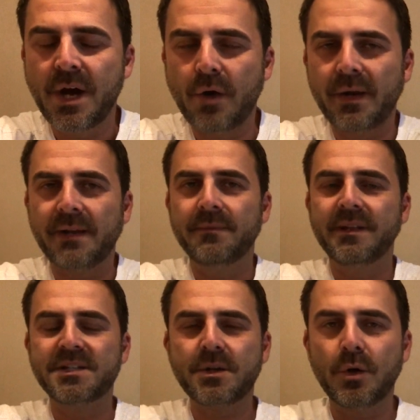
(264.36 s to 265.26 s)
All right,
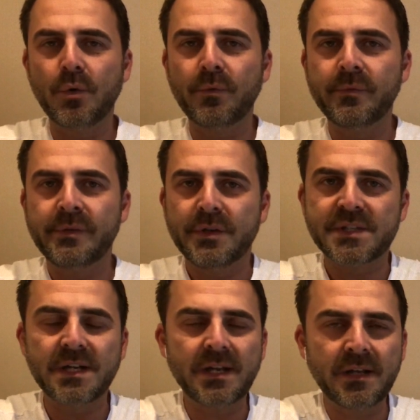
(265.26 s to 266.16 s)
let's go. You're
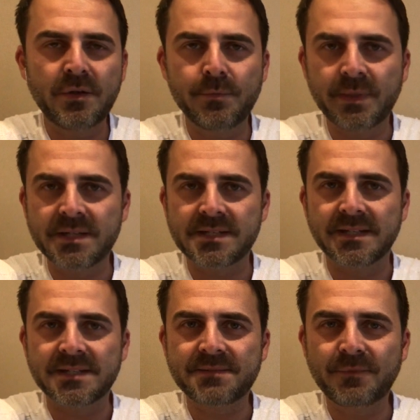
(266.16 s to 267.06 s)
starting a new
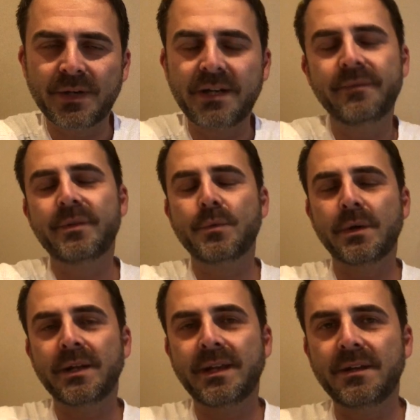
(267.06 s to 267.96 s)
business, right? You
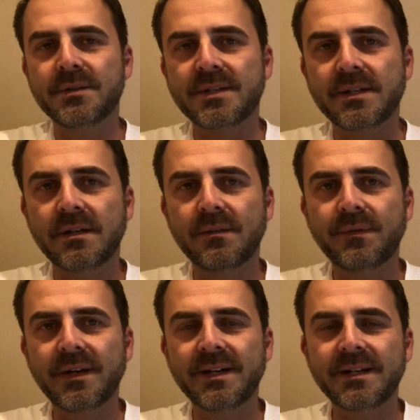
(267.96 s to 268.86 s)
want to get yourself
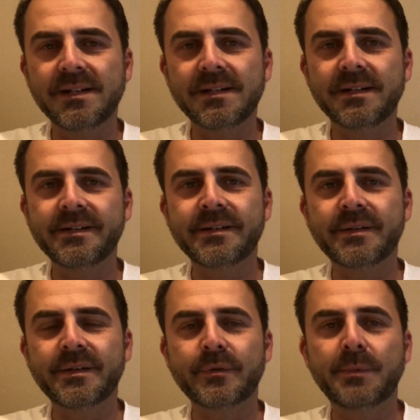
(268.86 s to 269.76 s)

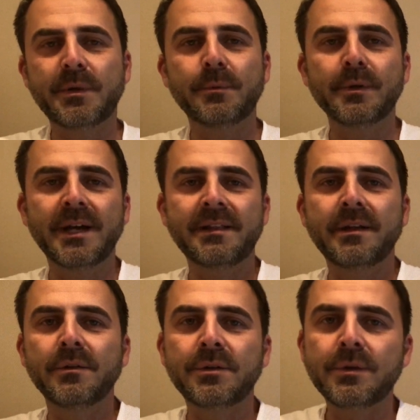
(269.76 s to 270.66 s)
a reputable guy that
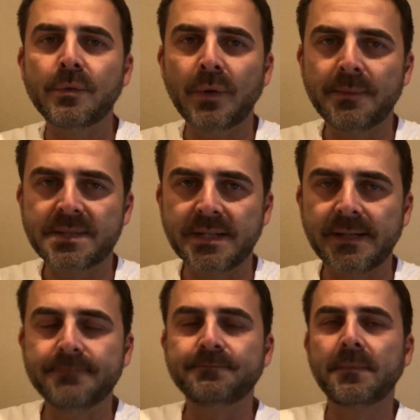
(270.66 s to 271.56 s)
will do your
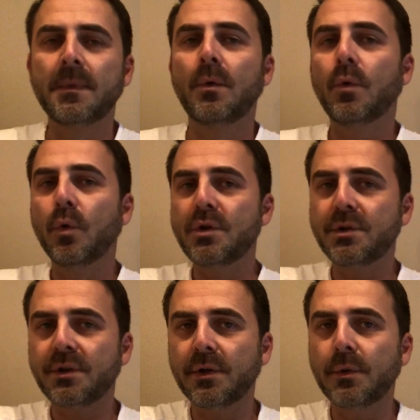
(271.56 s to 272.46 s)
website. Or you
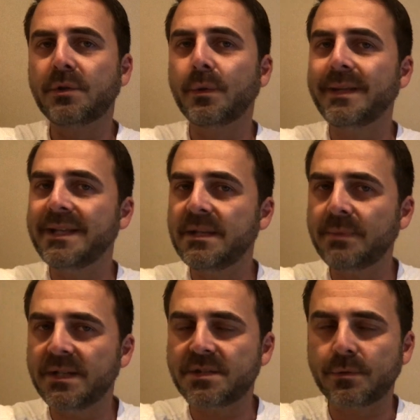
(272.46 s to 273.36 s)
can go into an
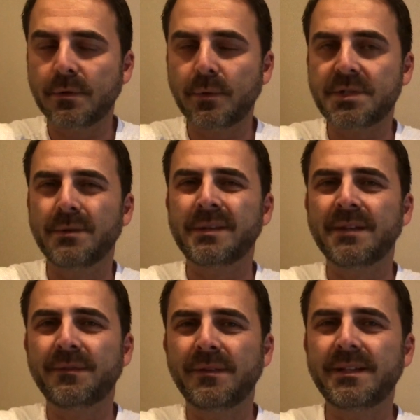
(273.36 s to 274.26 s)
eBay store, which I would
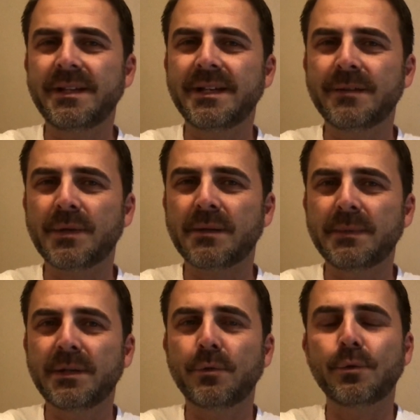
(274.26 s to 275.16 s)
definitely
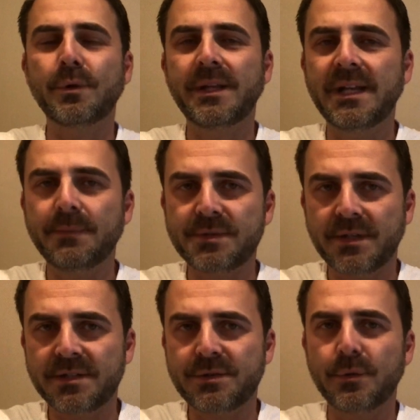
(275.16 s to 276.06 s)
recommend, or an
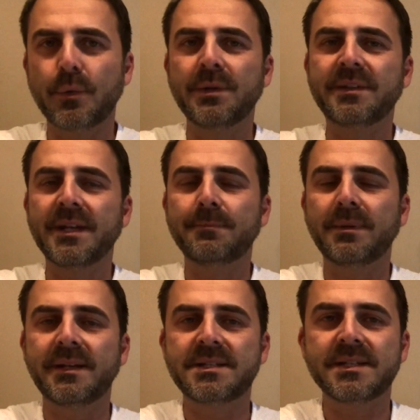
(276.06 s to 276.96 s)
Amazon store where the
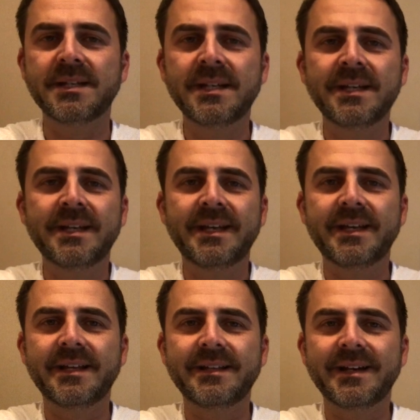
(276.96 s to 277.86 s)
templates
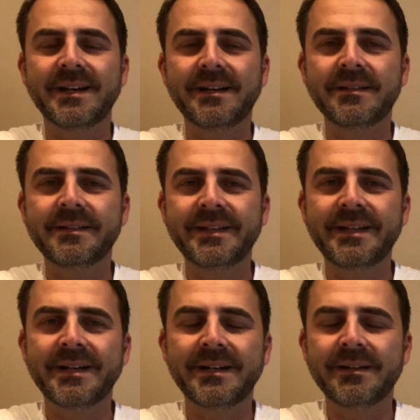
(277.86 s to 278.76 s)
and the